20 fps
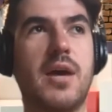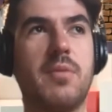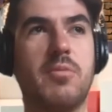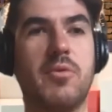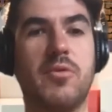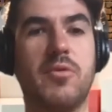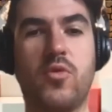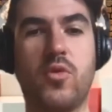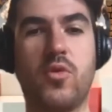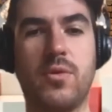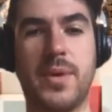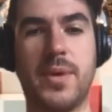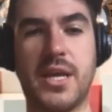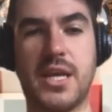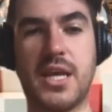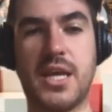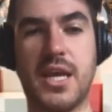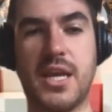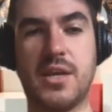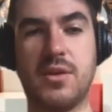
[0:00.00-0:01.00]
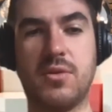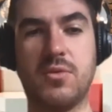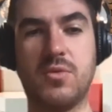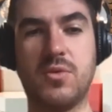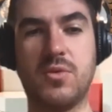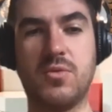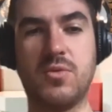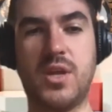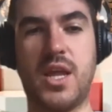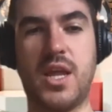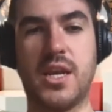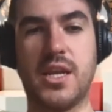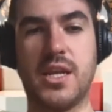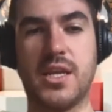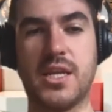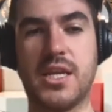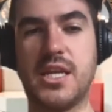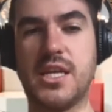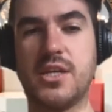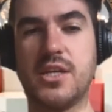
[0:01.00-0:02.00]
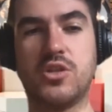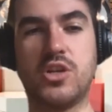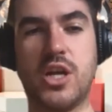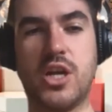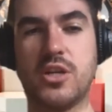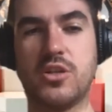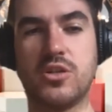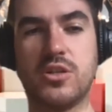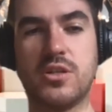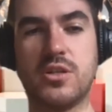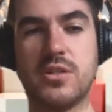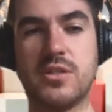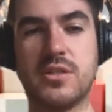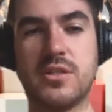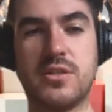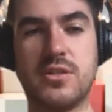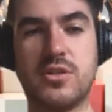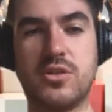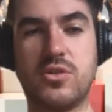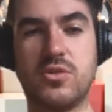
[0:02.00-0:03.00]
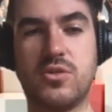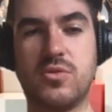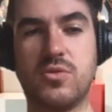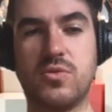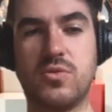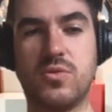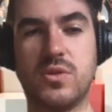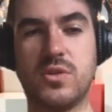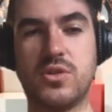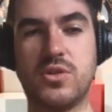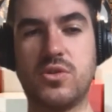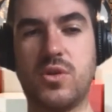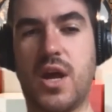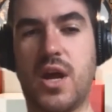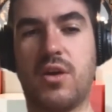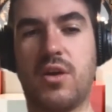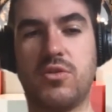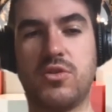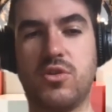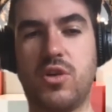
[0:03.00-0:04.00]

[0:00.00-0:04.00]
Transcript: before making any key changes to how you're